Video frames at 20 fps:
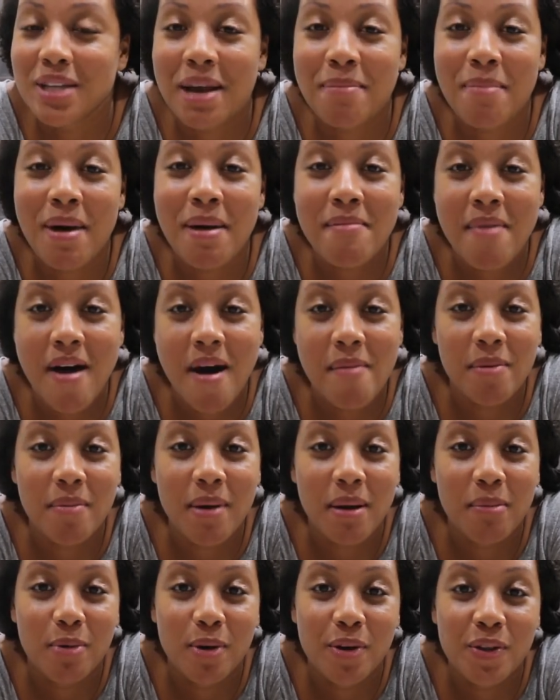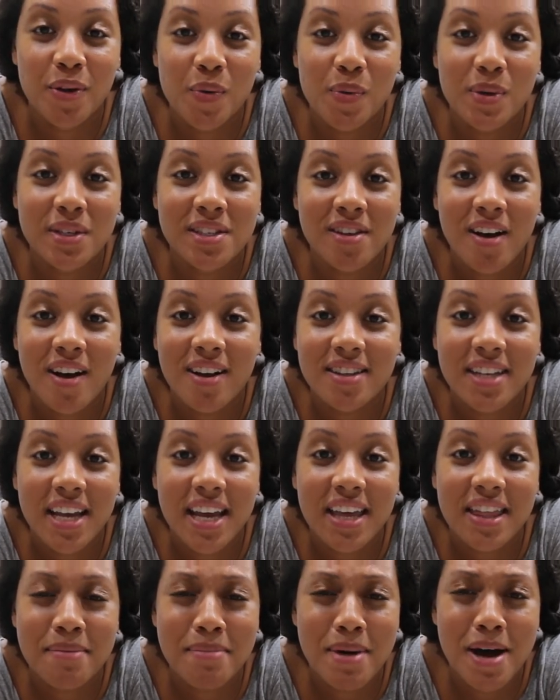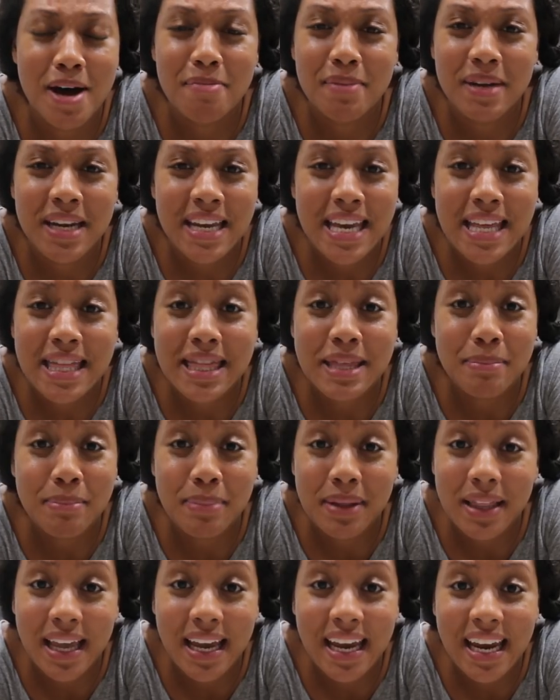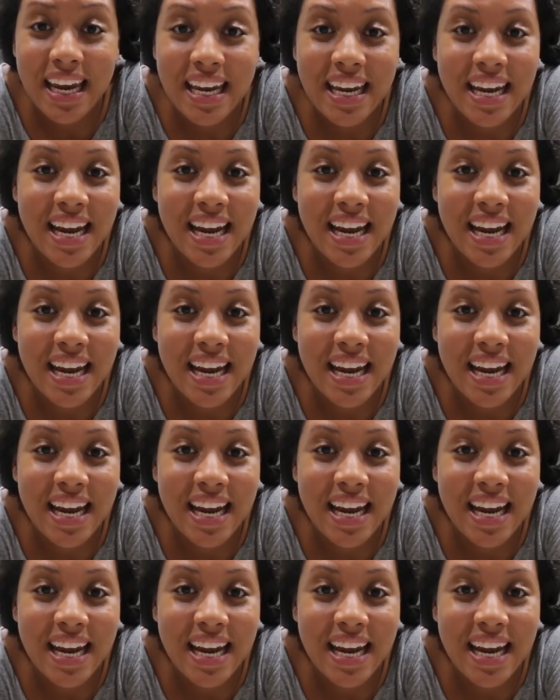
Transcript: Like, my mom and my brother would saute them up and eat them plain,